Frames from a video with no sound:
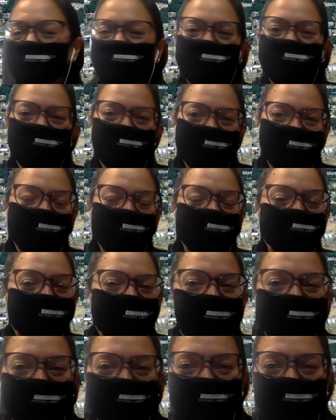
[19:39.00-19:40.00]
it's just how
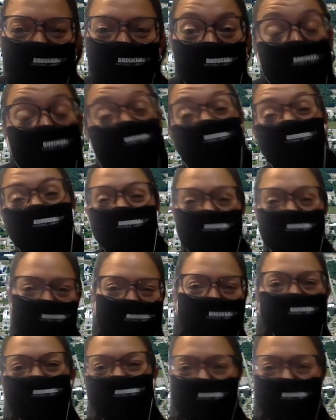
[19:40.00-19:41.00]
science and politics,
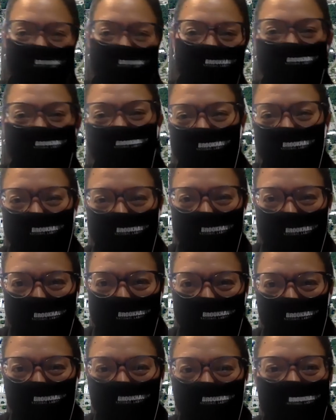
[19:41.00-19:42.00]
in, you know, collide
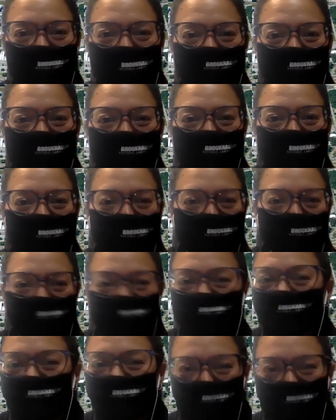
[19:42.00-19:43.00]
from time to time.
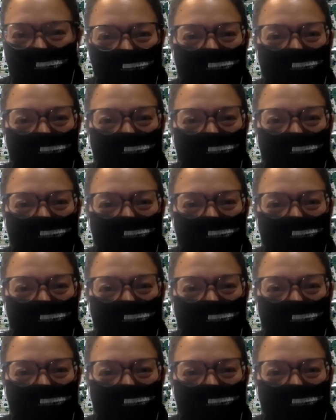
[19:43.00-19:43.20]
Yeah,